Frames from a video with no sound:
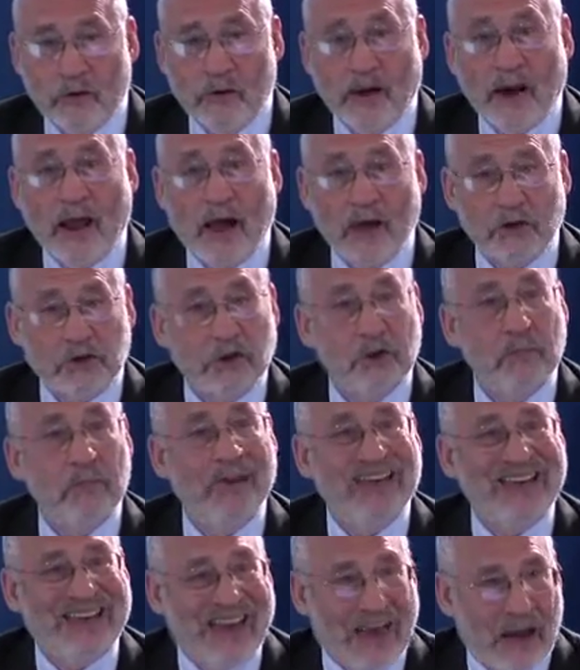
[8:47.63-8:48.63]
that actually
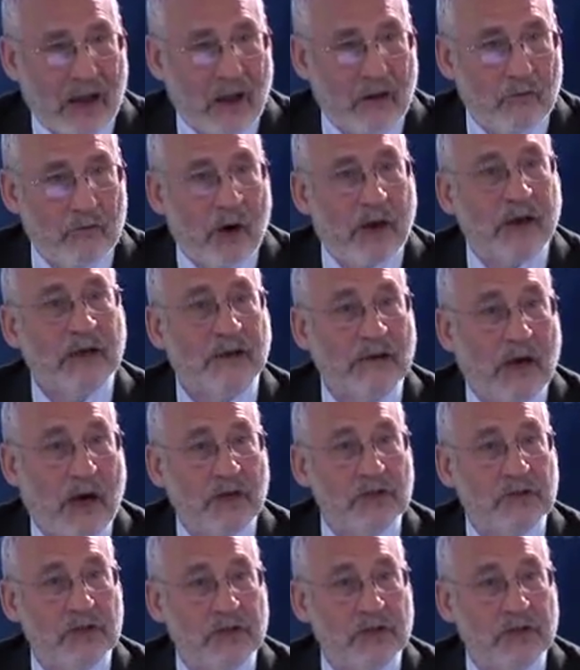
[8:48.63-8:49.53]
recognized